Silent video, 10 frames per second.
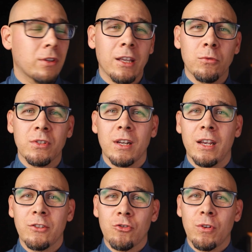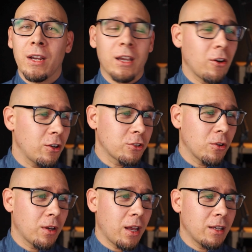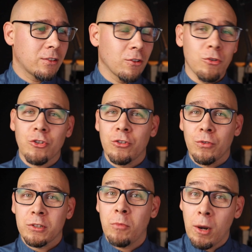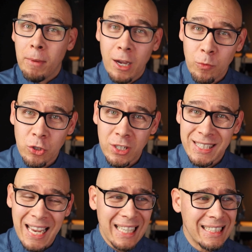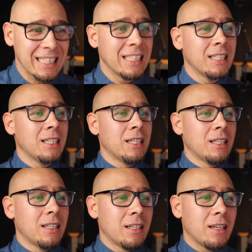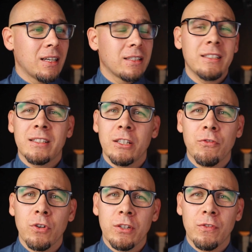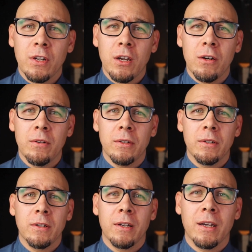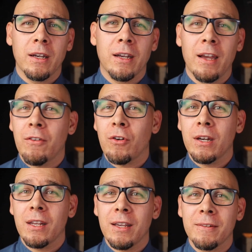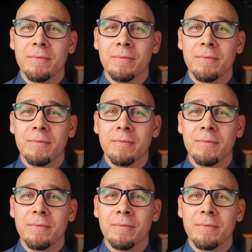that was a nice trick and also a nice solution to a small bug we just had. This is it for this video. Have a great day.